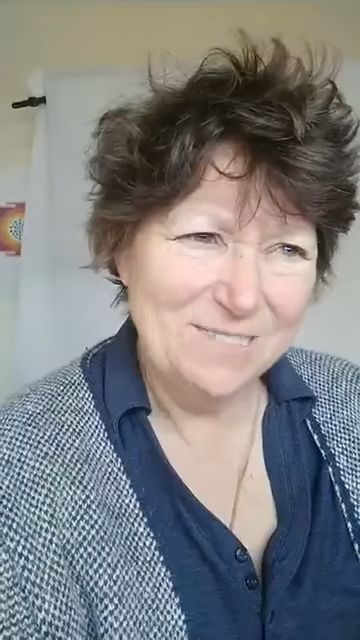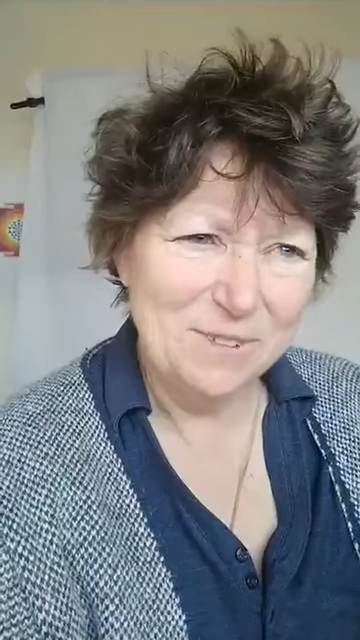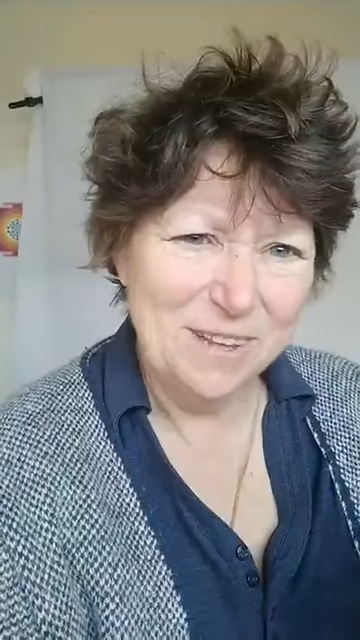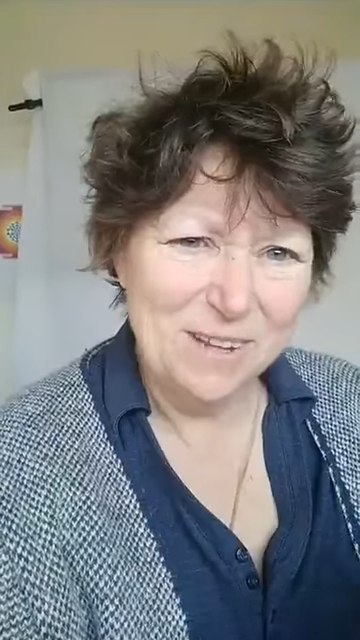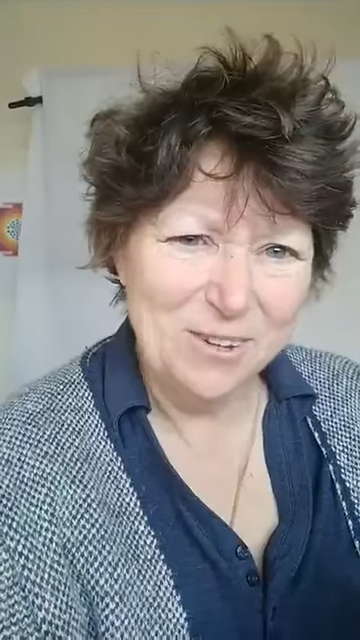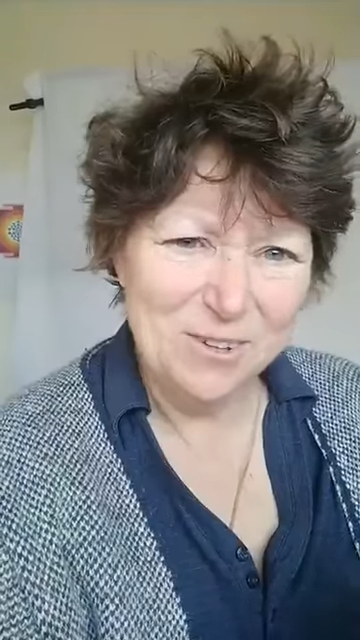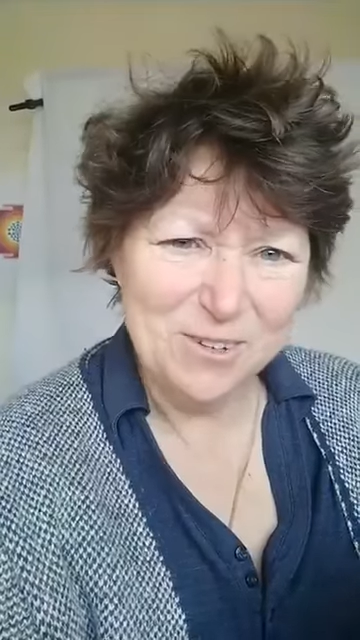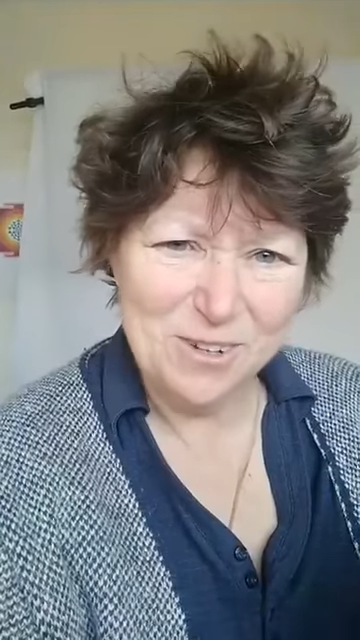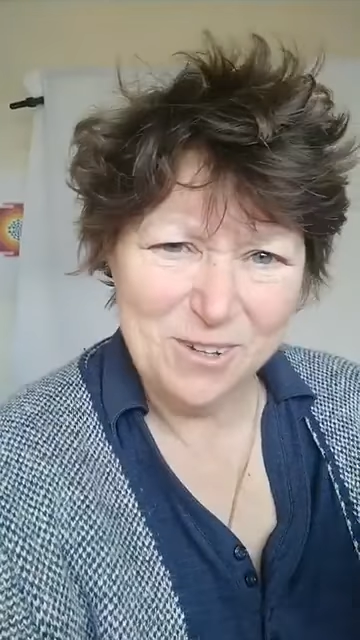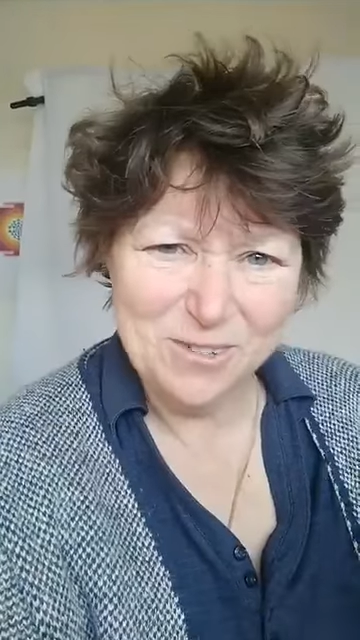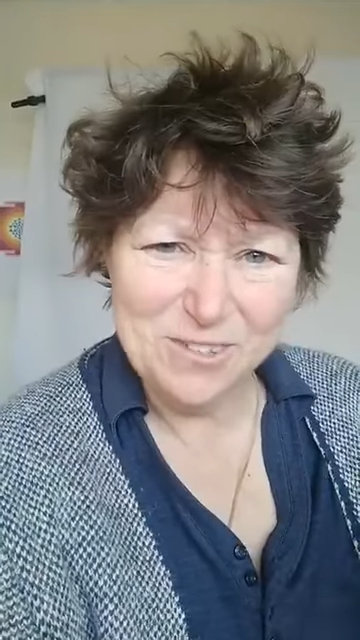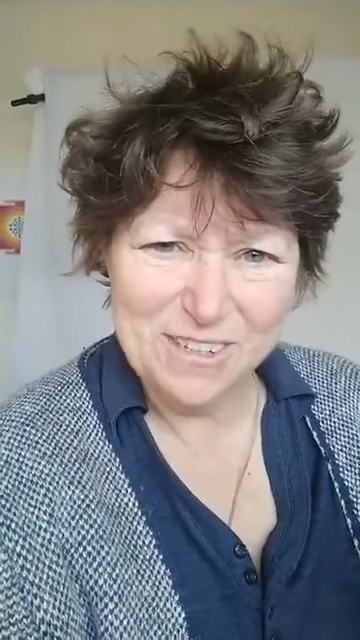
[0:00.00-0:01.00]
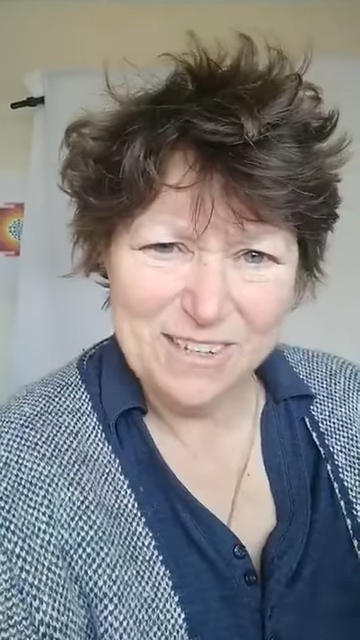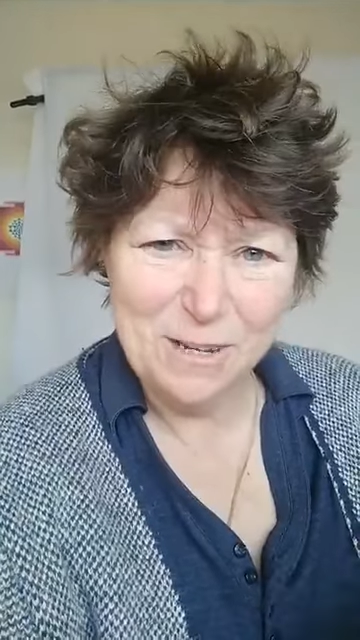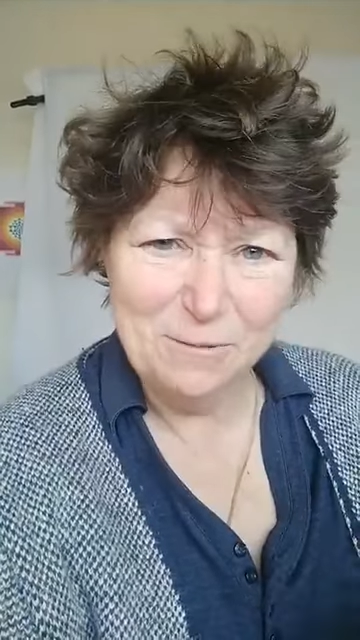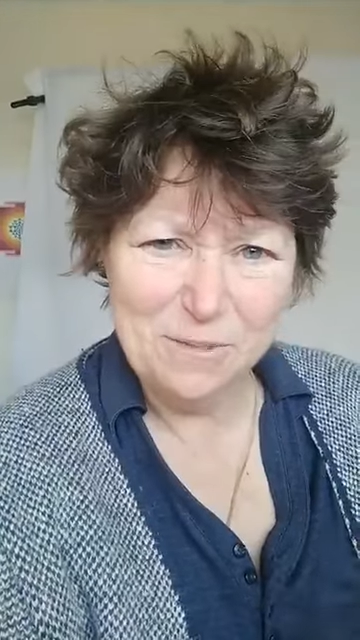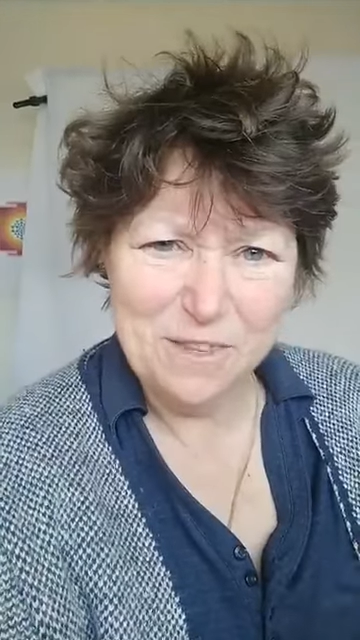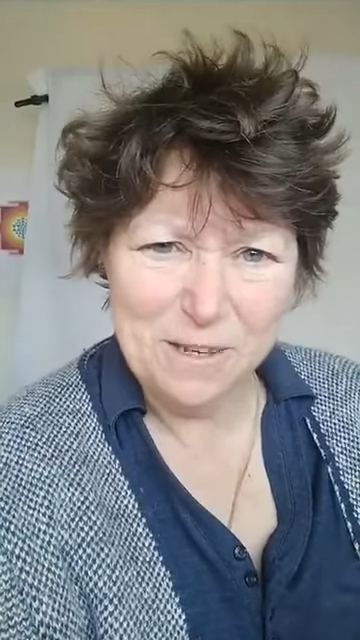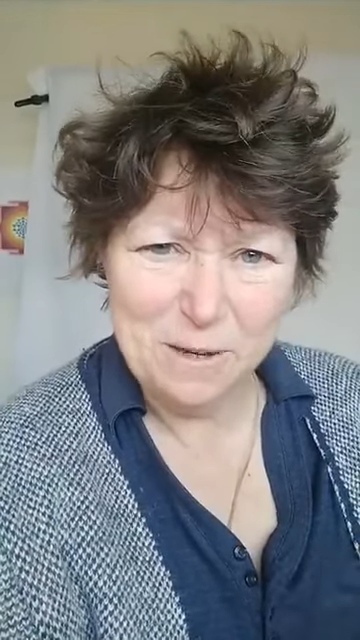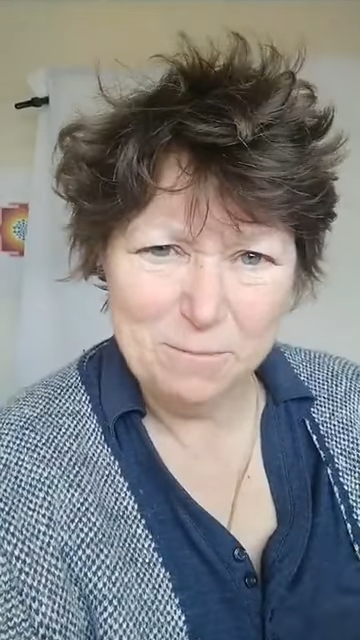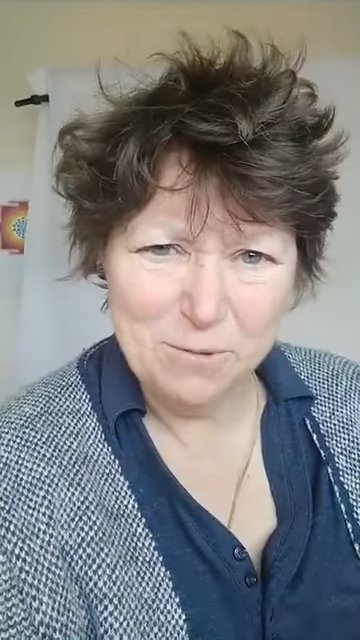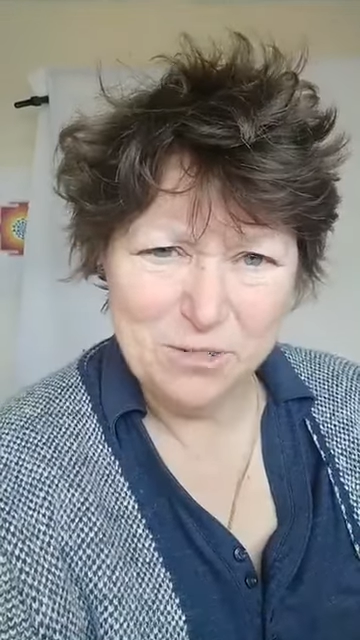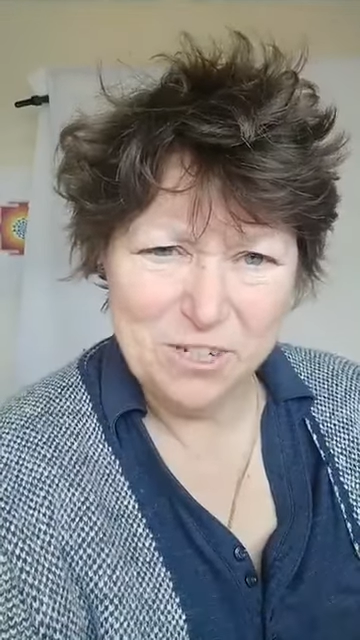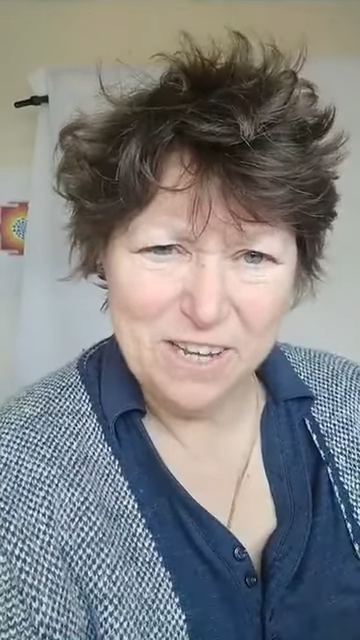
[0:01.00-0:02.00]
really looked closely enough at the
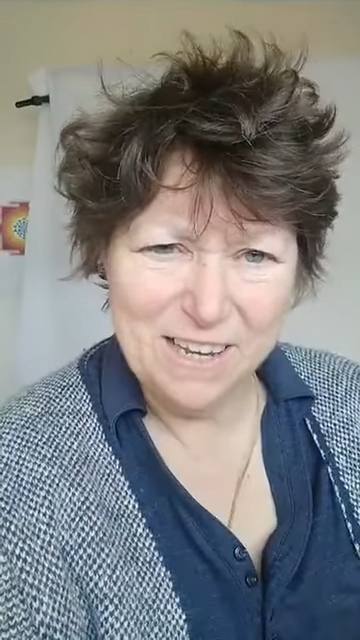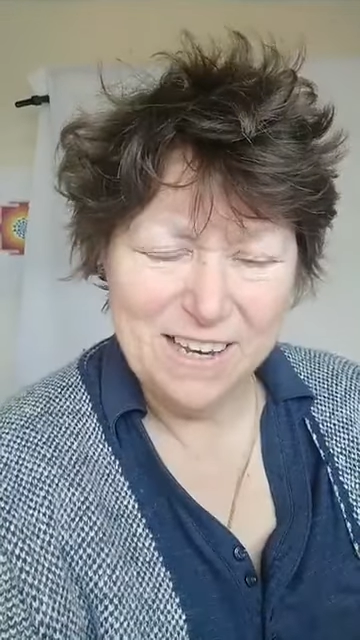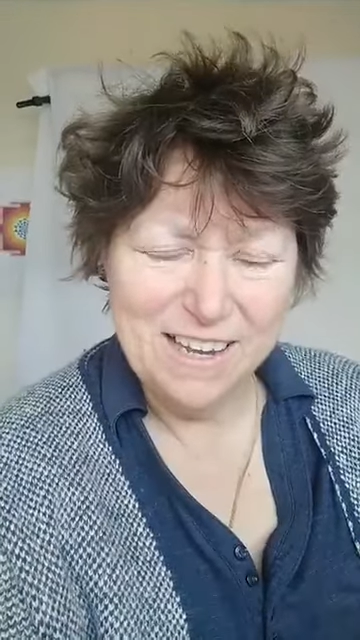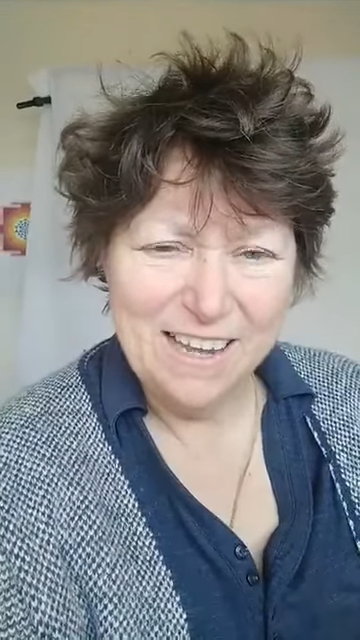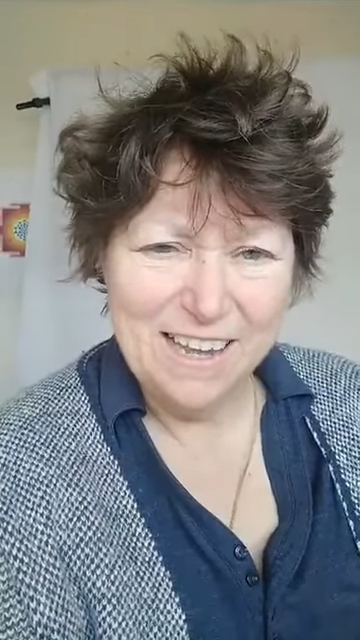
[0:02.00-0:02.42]
numbers yet,